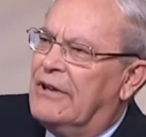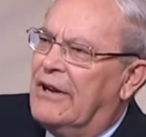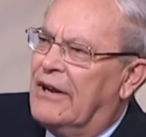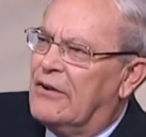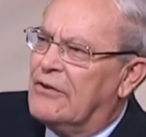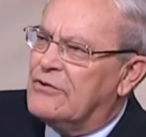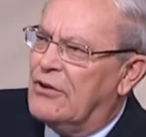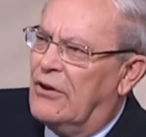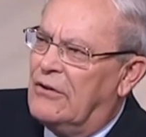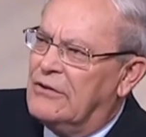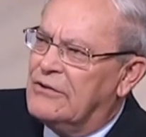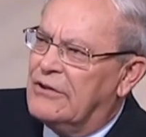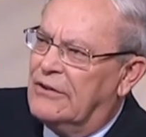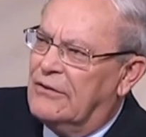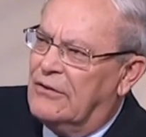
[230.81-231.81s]
and
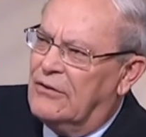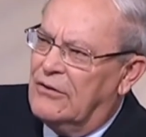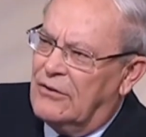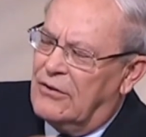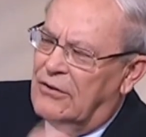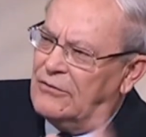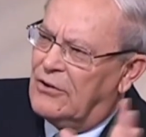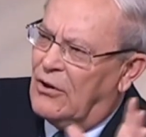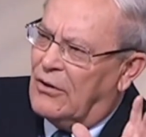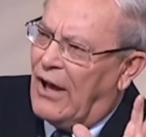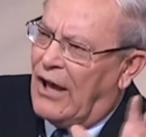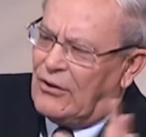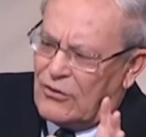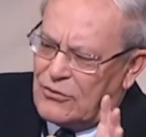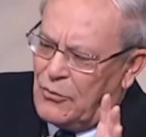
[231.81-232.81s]
aerosols and, you know,
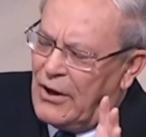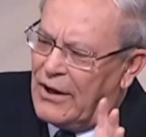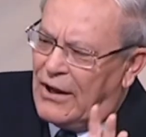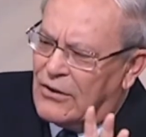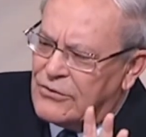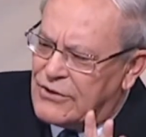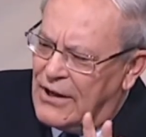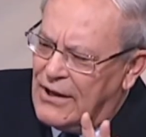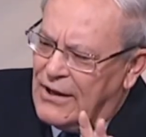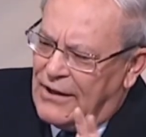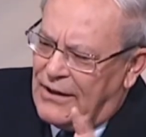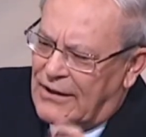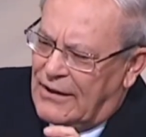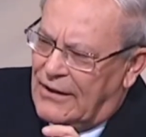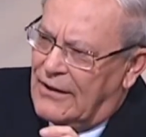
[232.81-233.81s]
God knows what else.
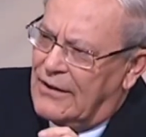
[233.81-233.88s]
But that's a